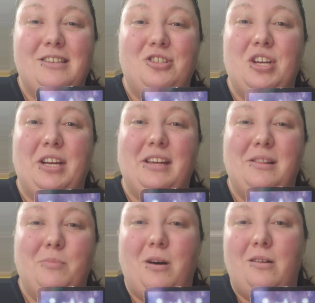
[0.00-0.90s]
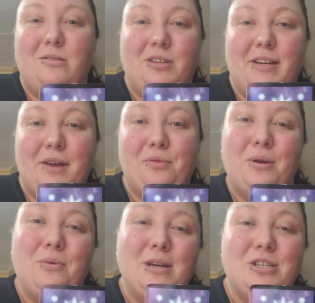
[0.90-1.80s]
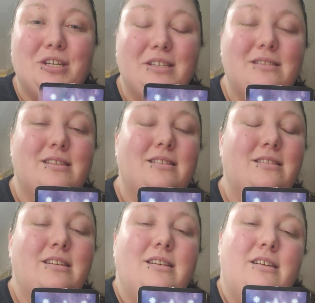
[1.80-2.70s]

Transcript: the genie in the bottle. You got 3 wishes. And